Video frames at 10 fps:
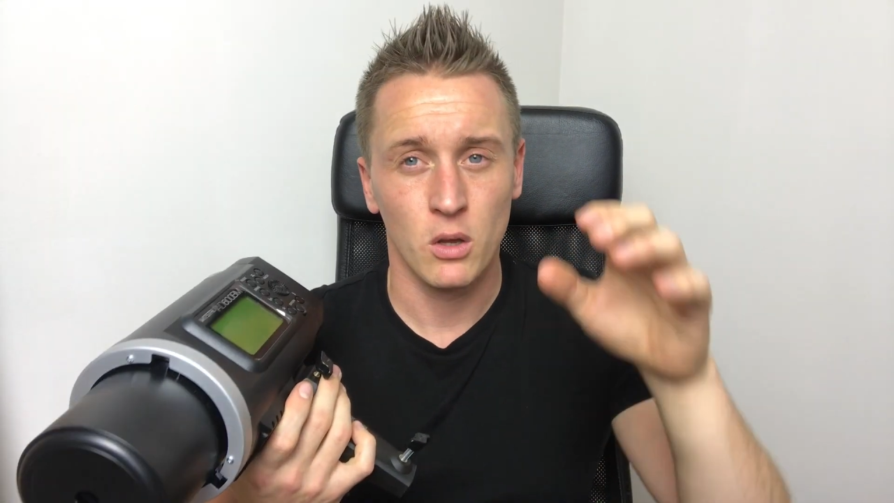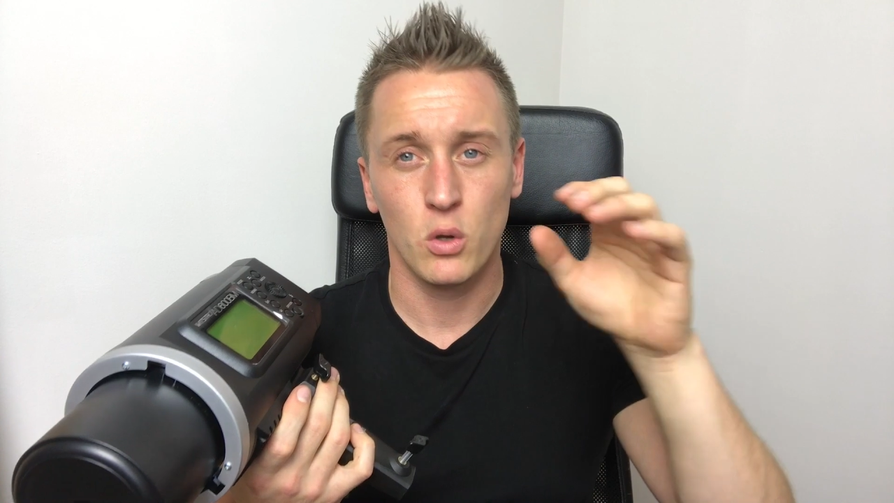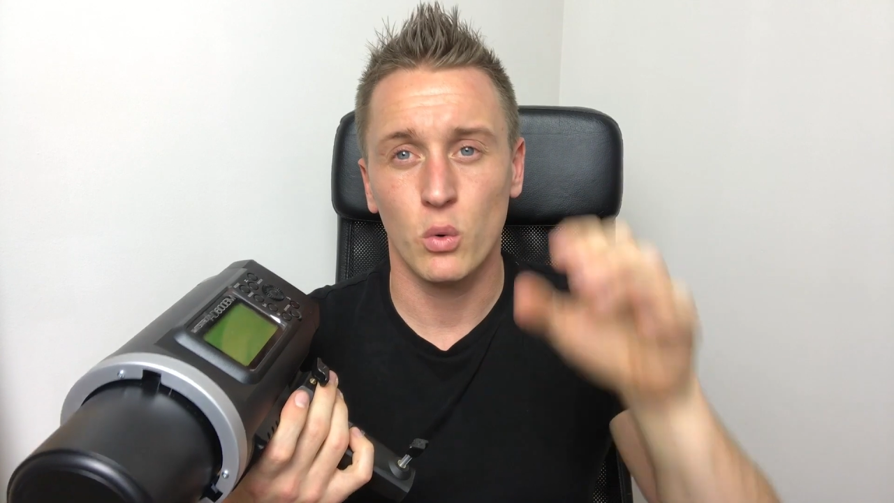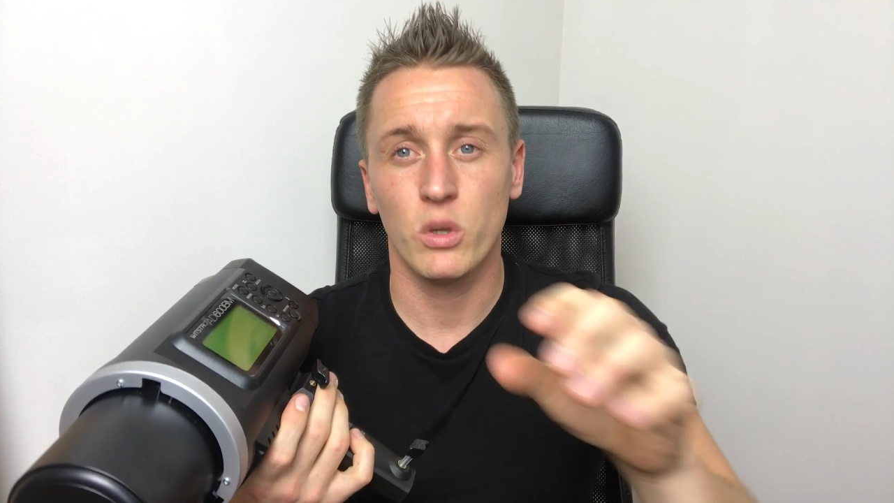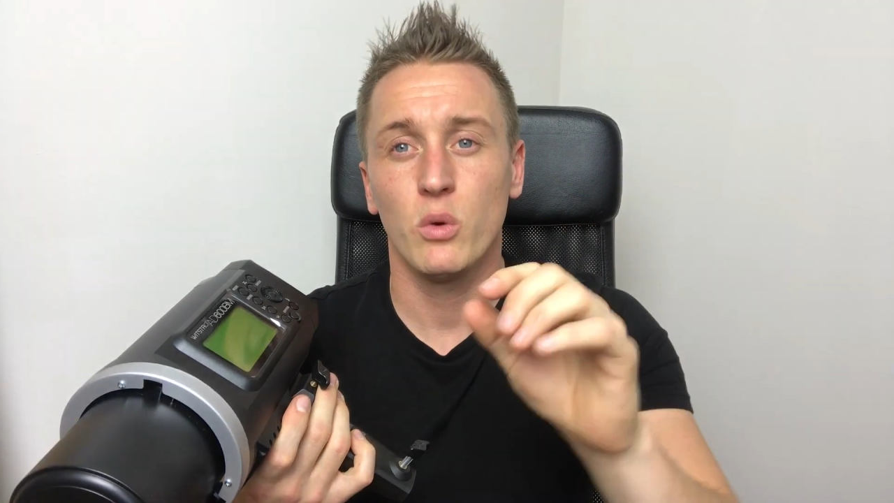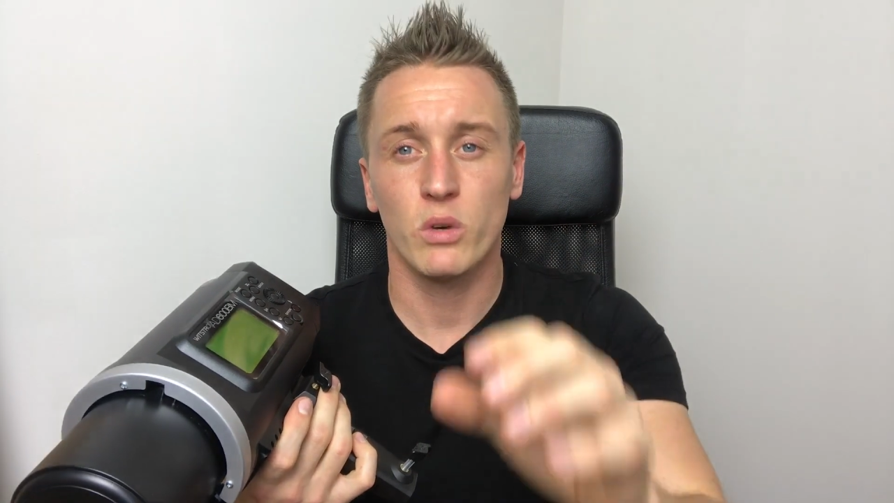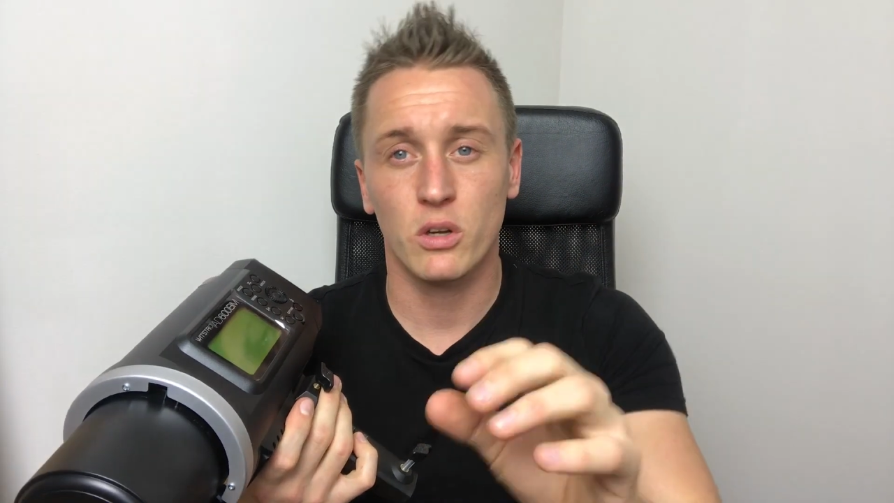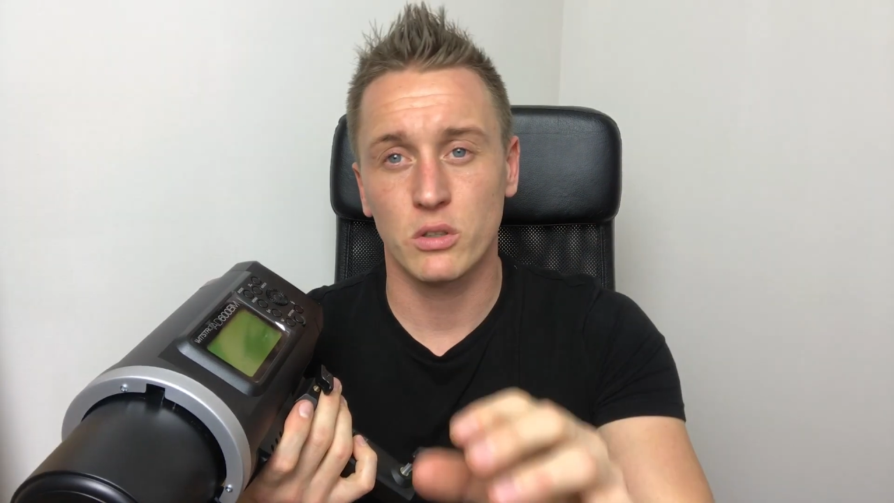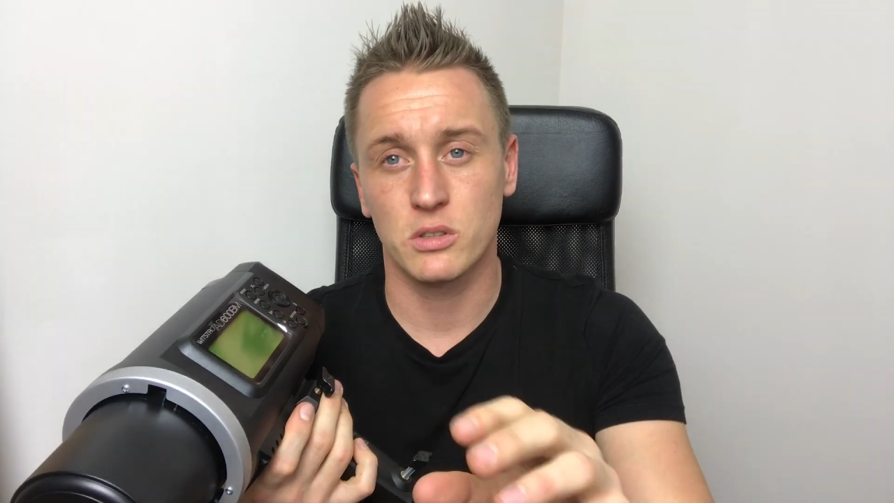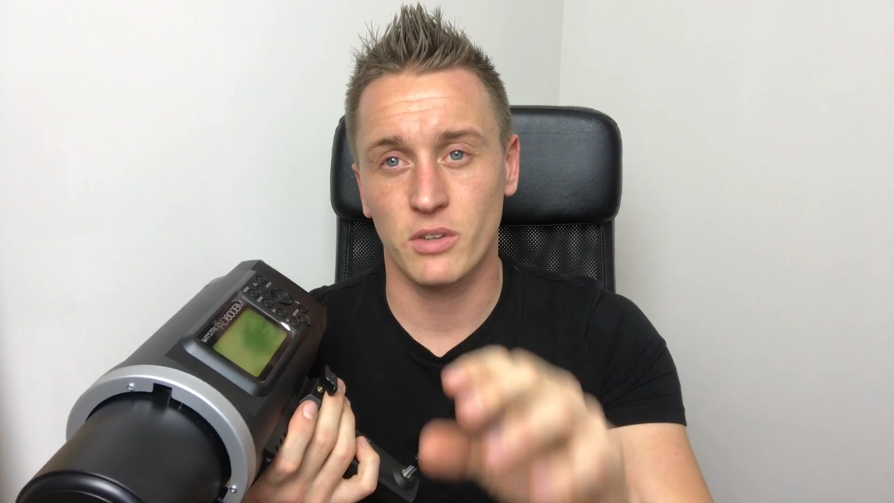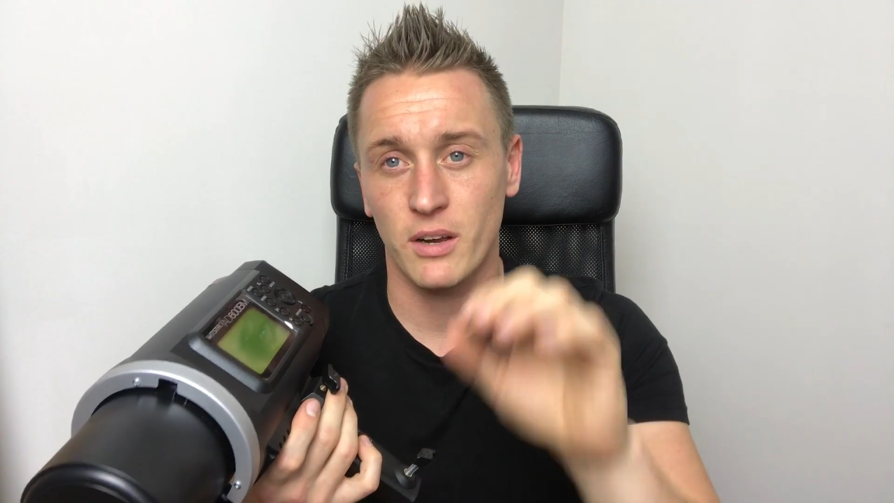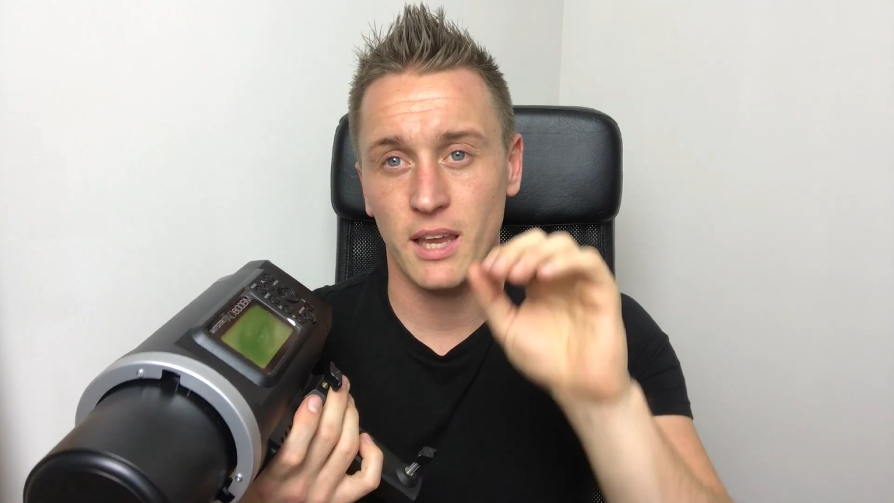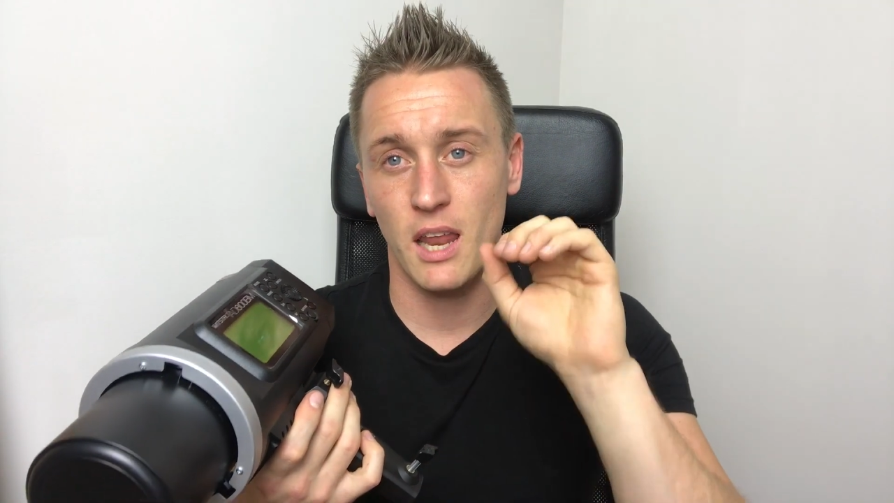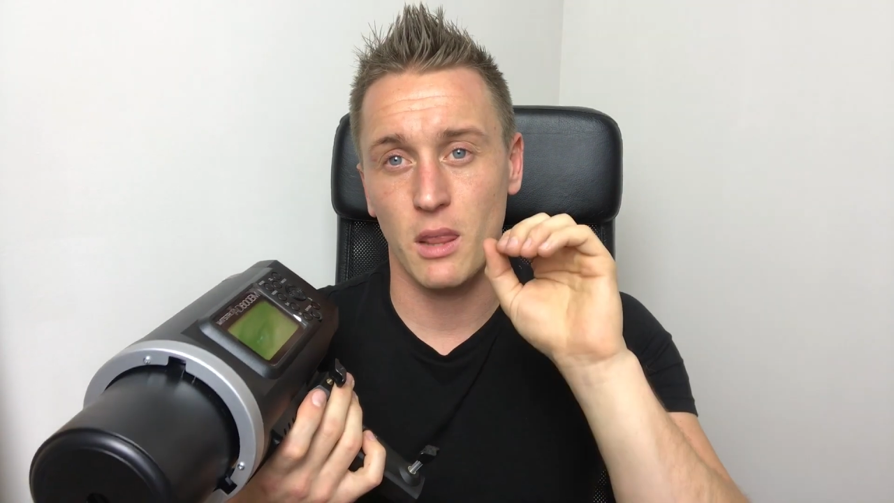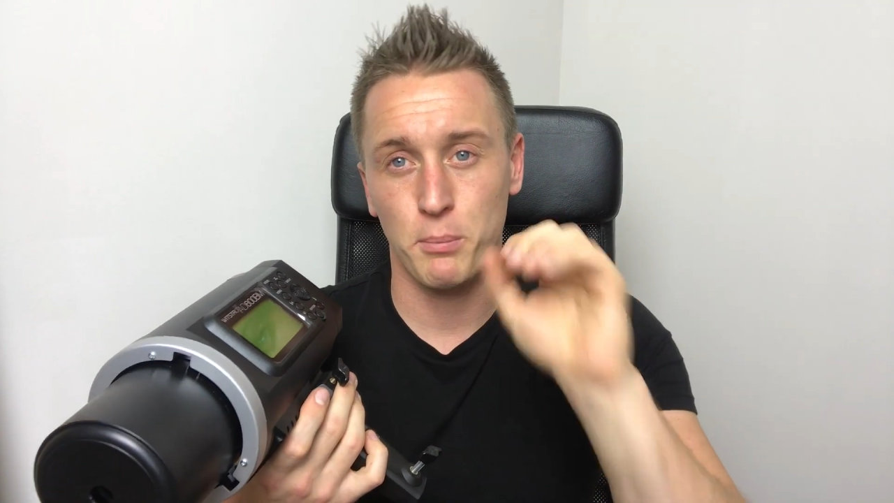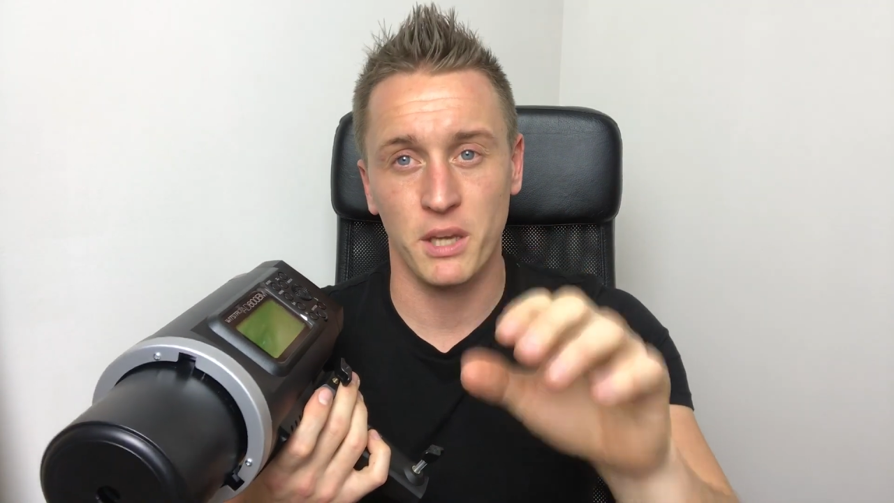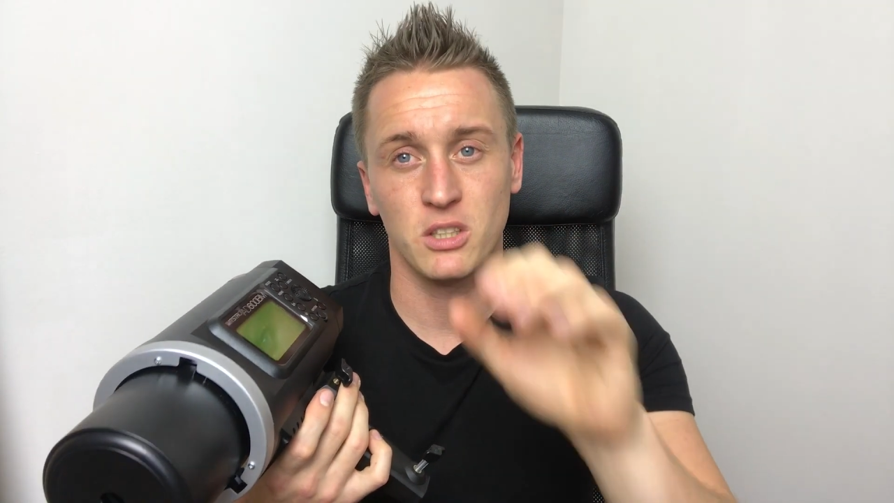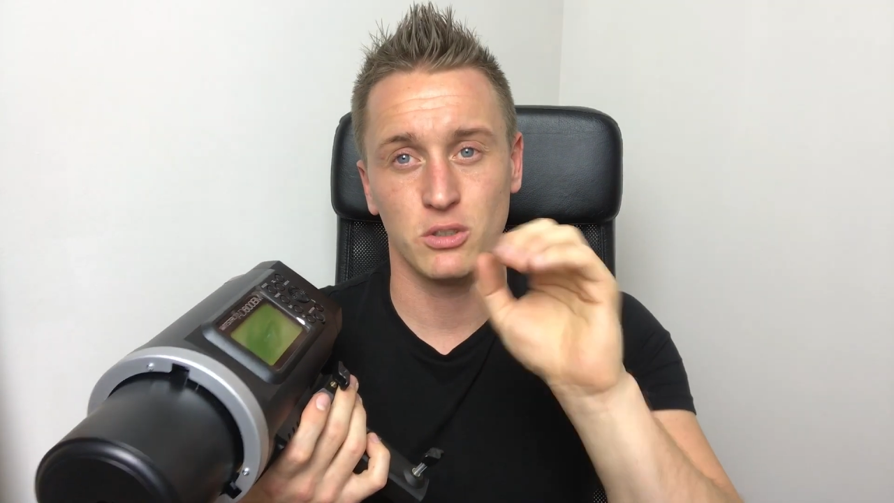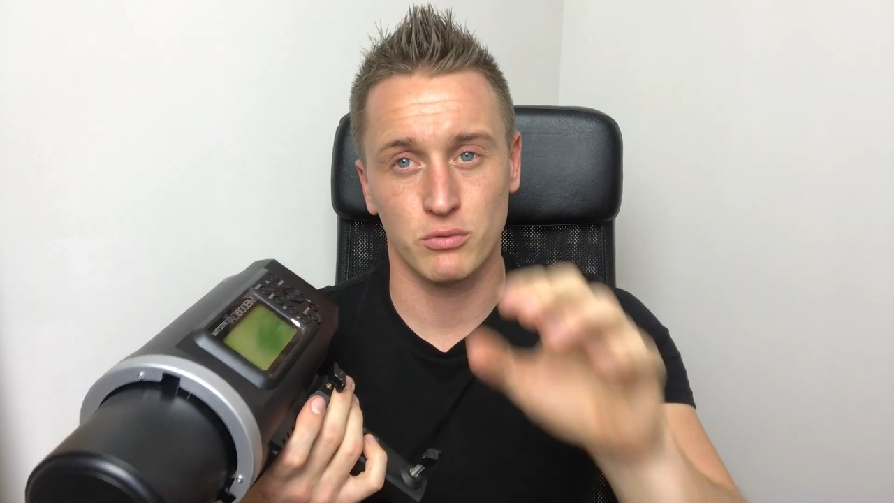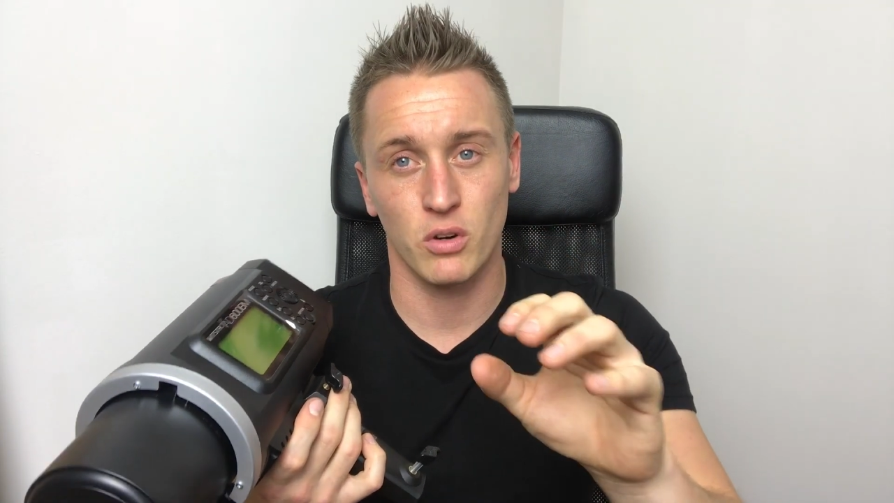you want to concentrate on getting the
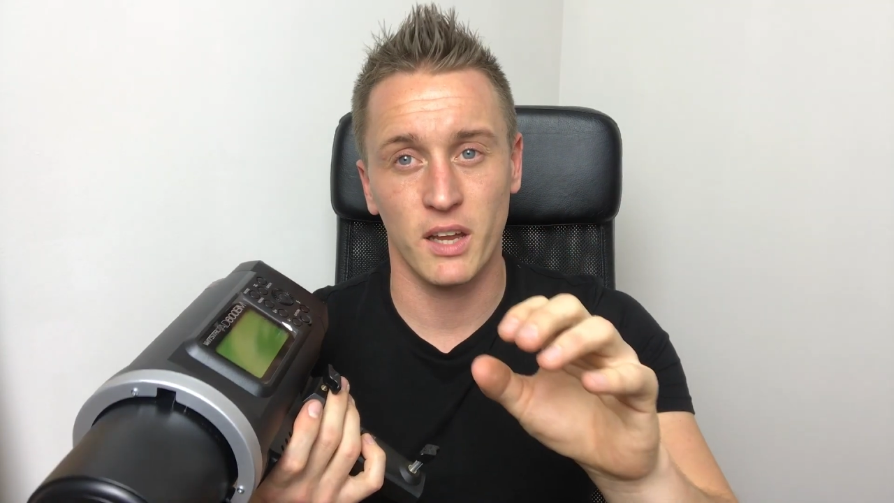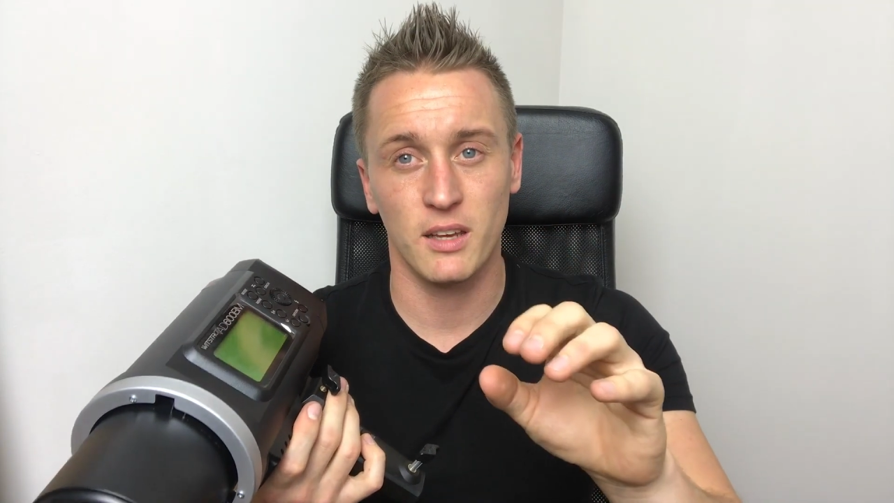pictures right.